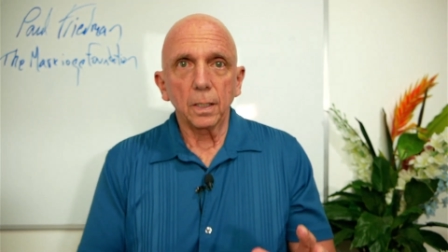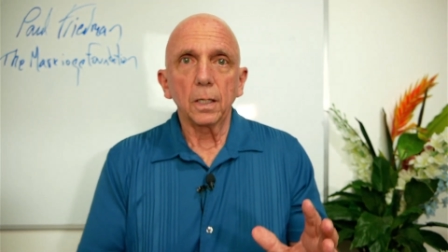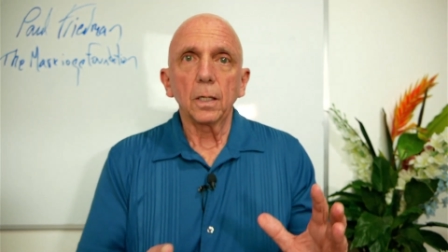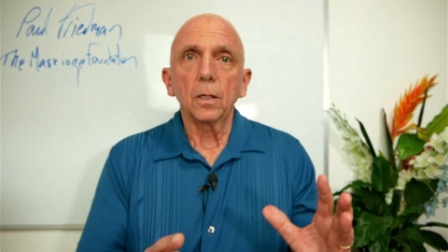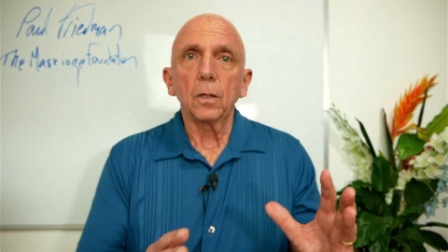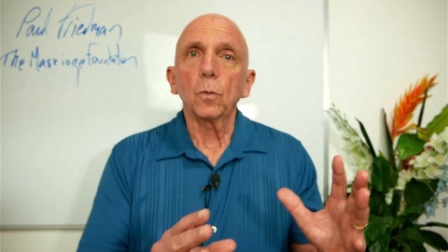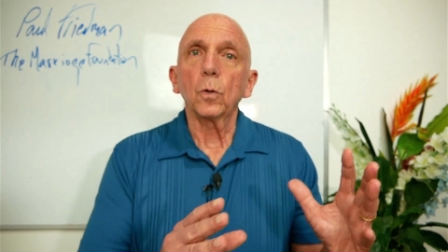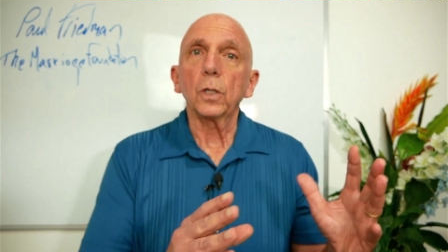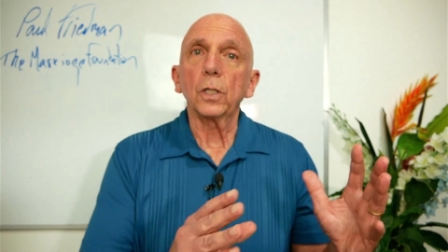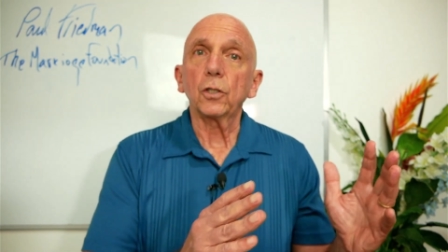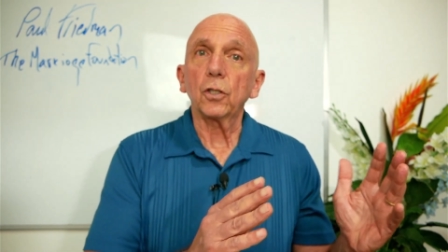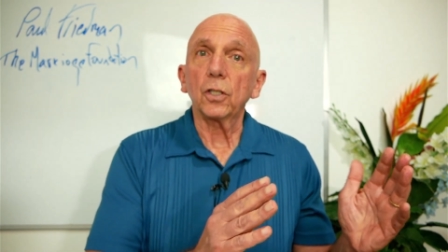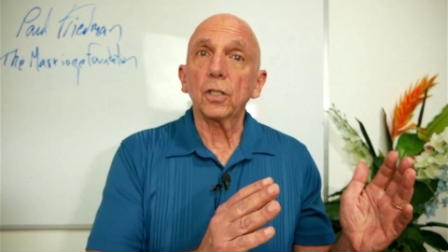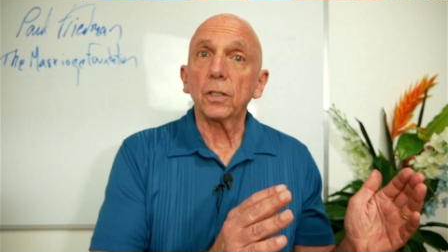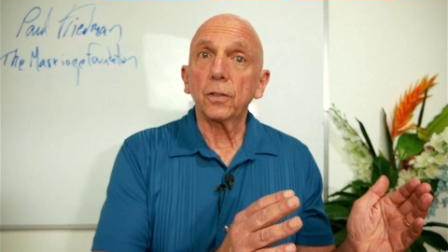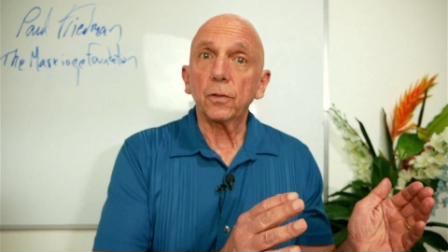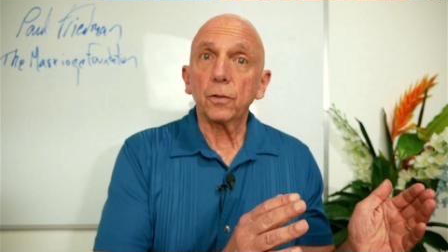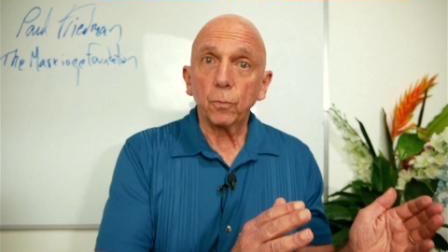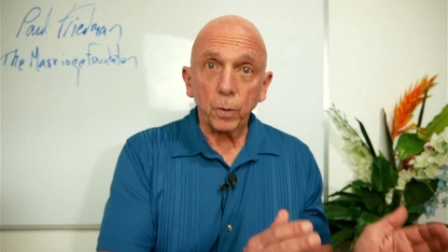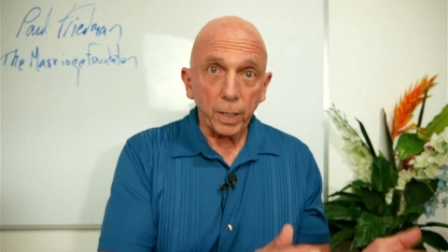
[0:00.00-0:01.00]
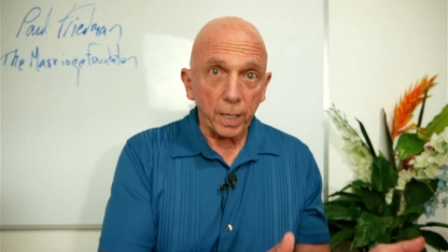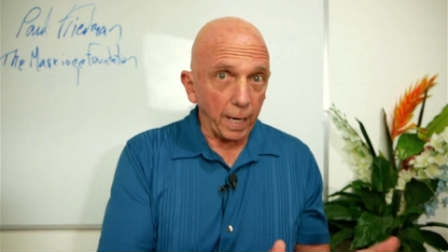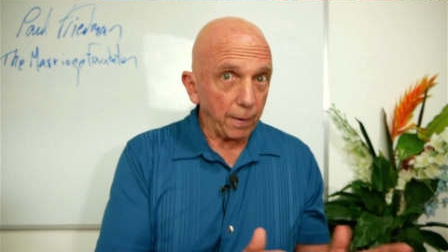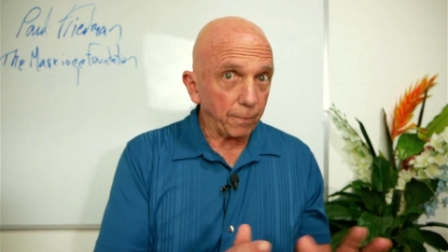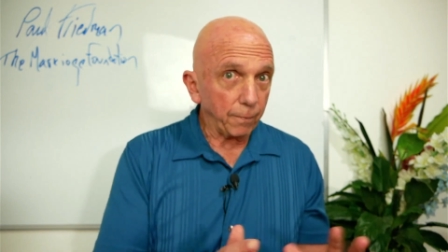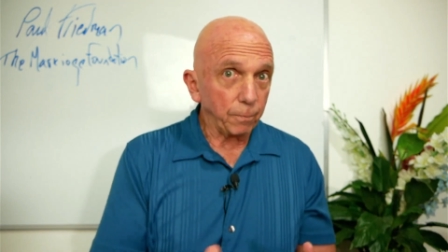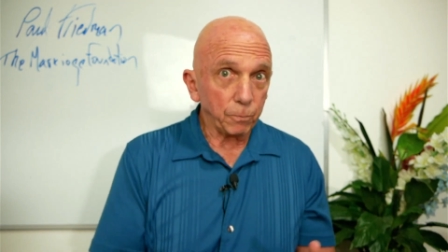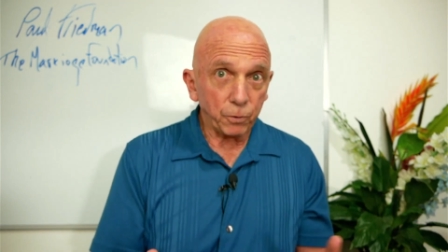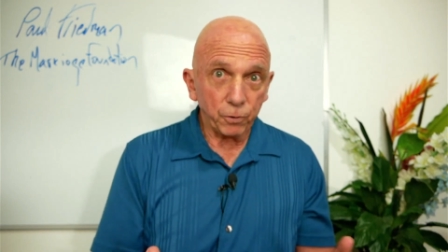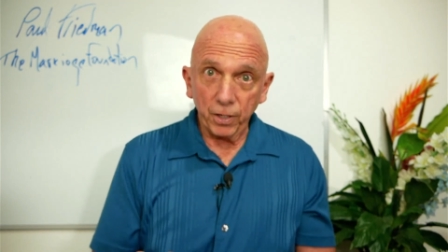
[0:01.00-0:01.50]
which is we have
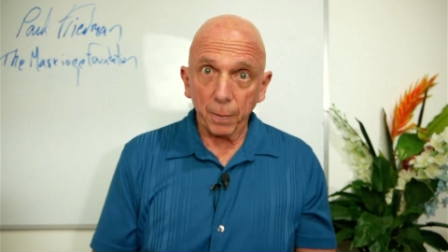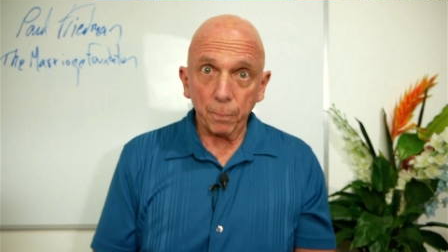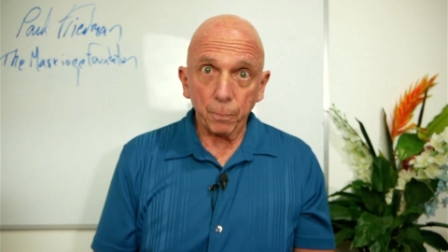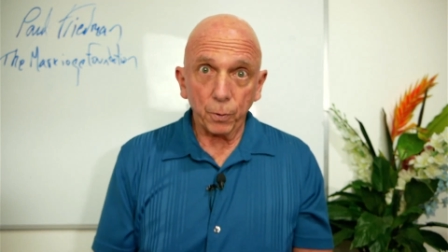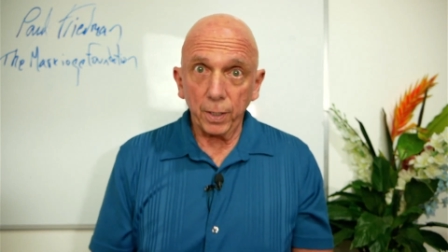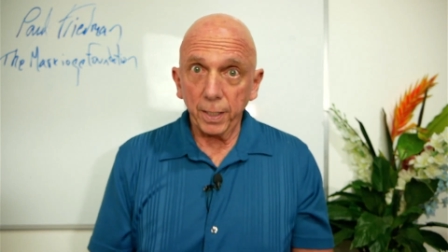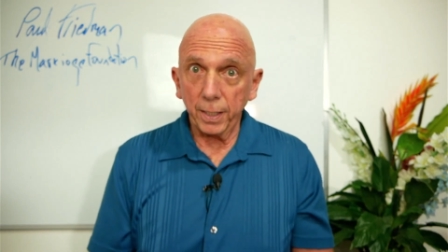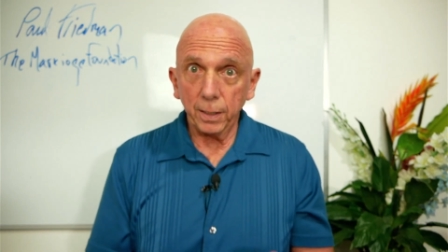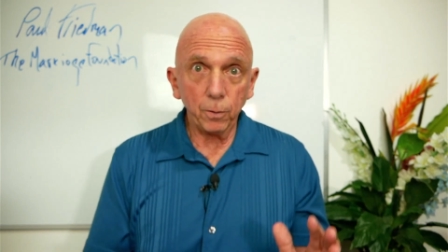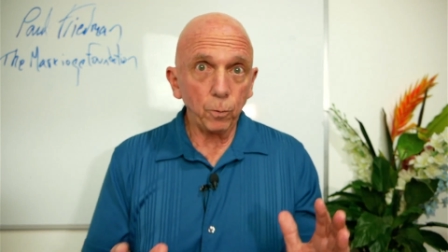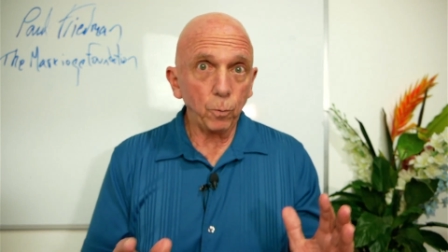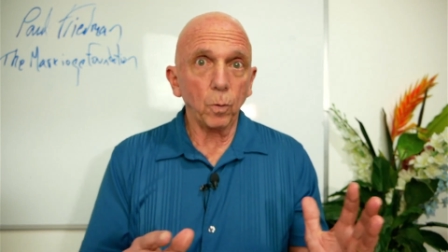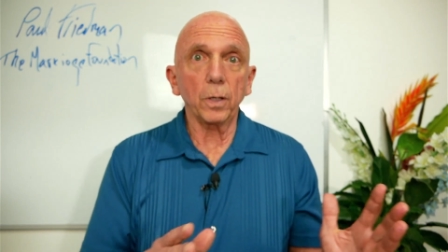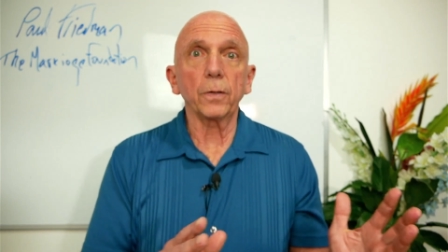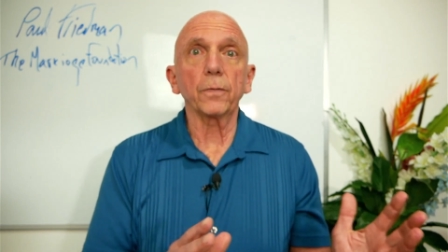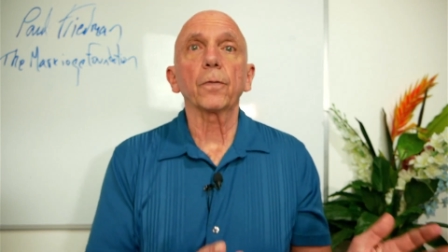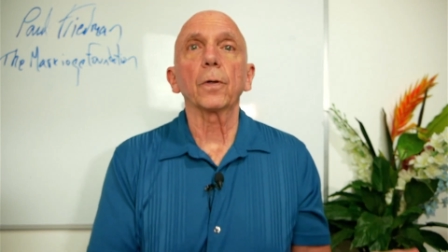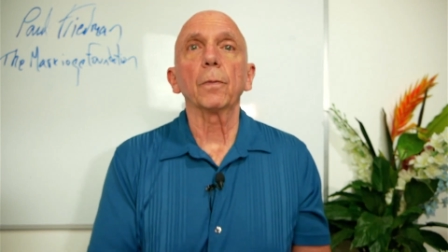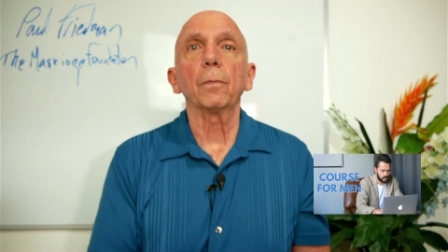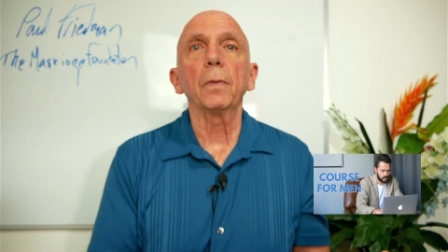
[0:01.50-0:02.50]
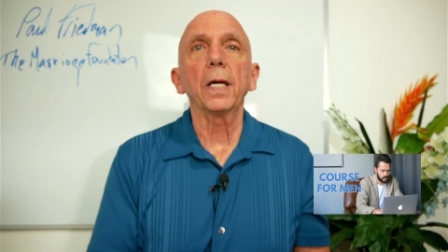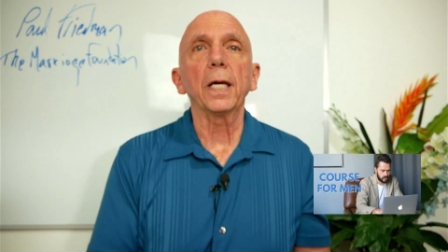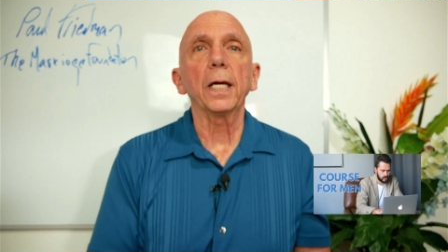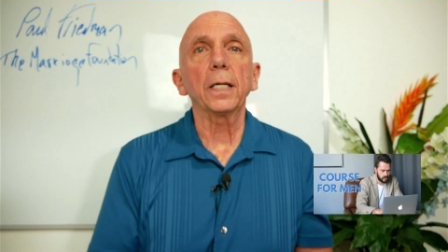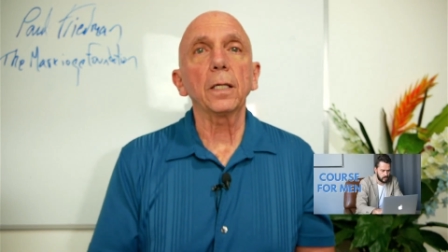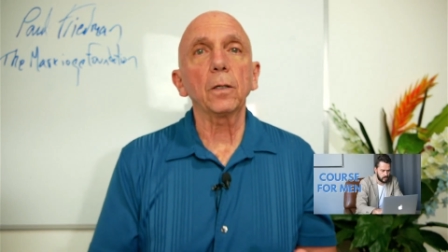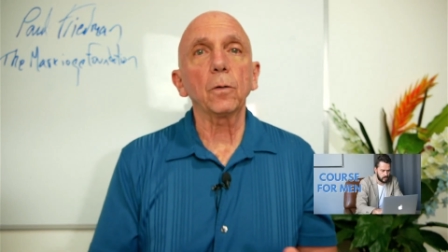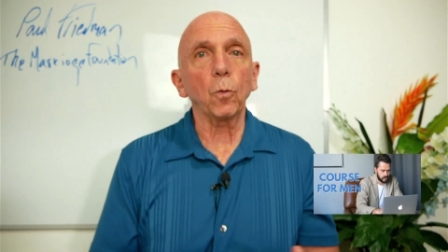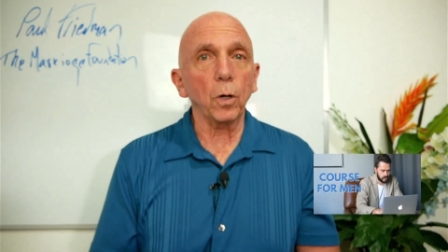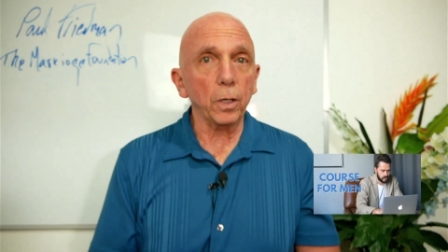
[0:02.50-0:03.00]
them separated, one for men
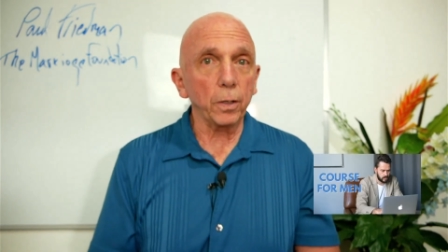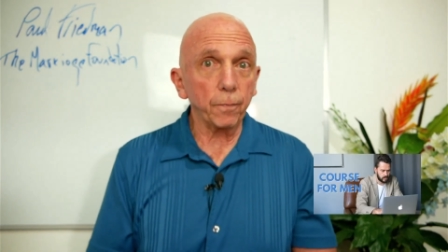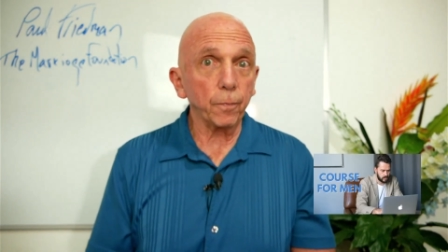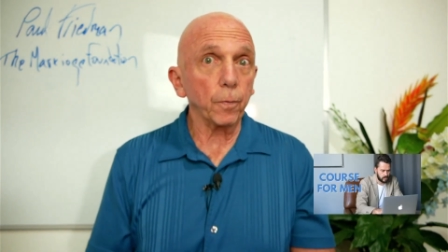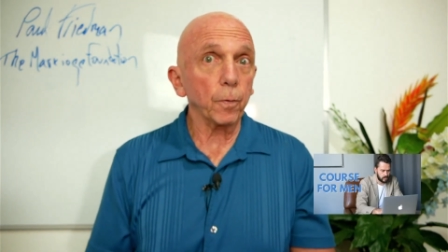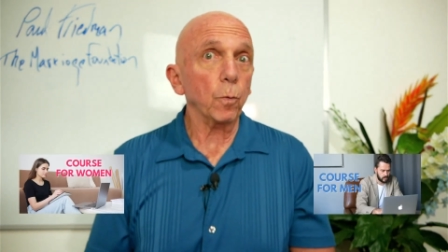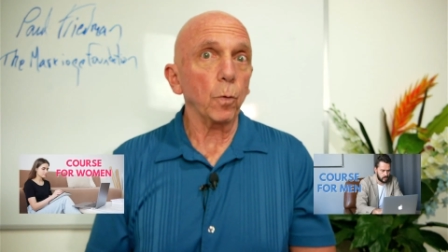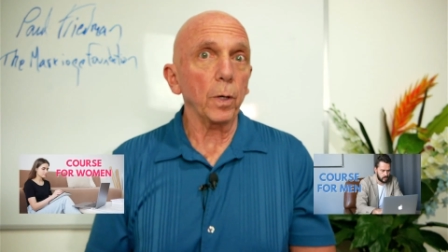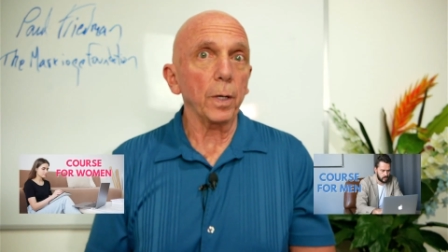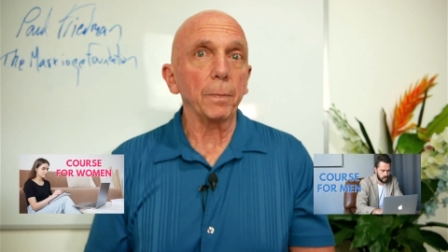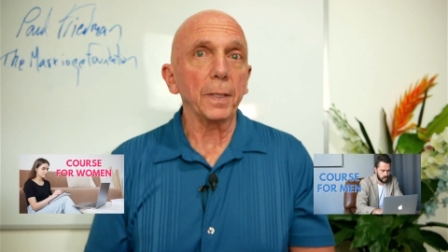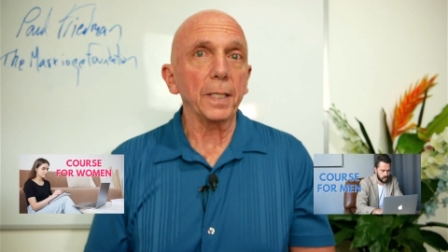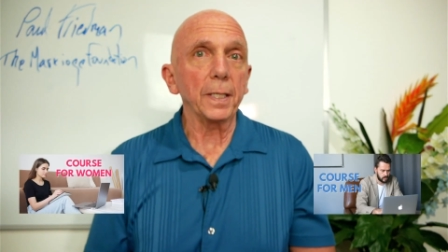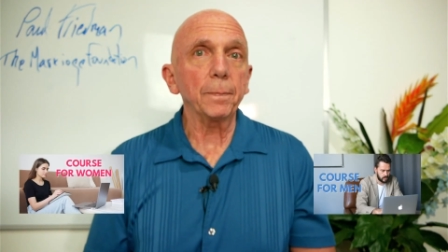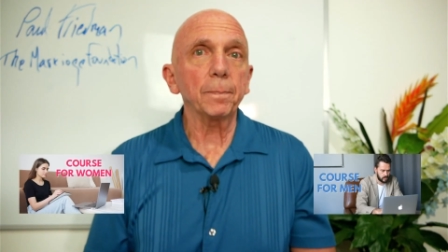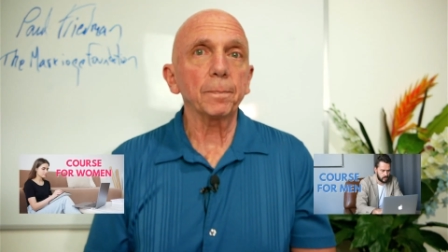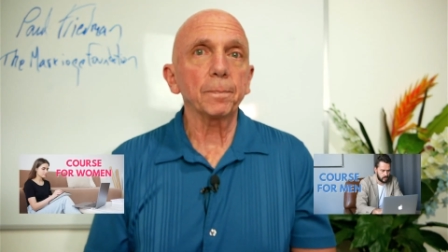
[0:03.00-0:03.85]
and one for women.